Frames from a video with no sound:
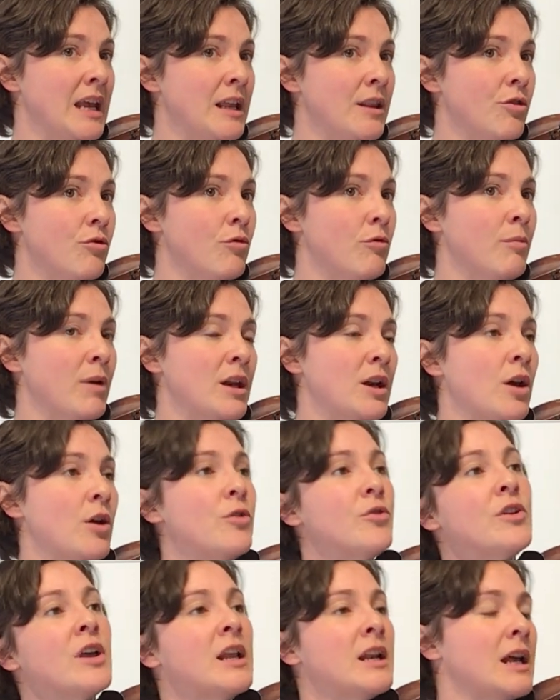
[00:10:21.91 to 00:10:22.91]
in through my
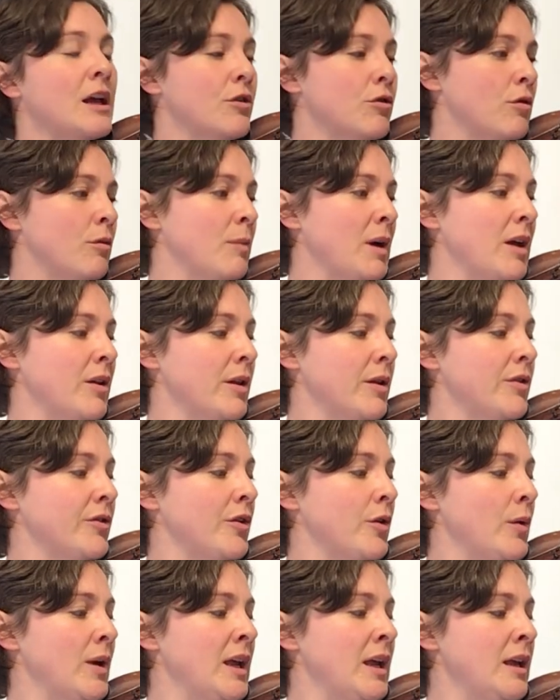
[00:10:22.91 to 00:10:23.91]
nose and out through my mouth.
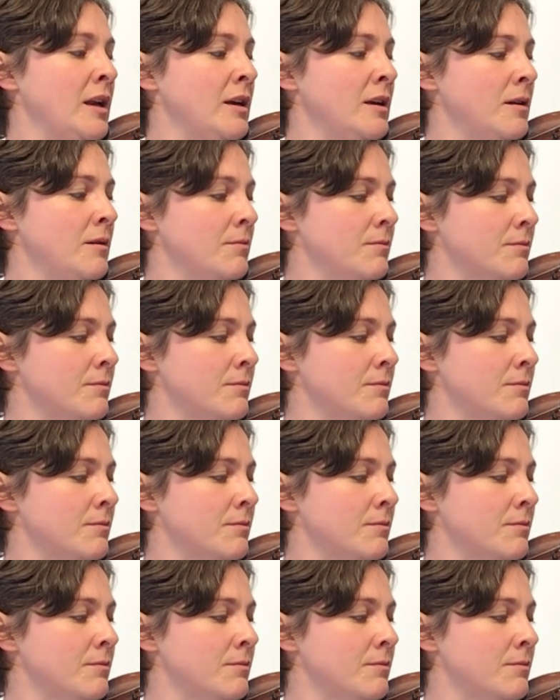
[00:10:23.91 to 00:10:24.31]
So in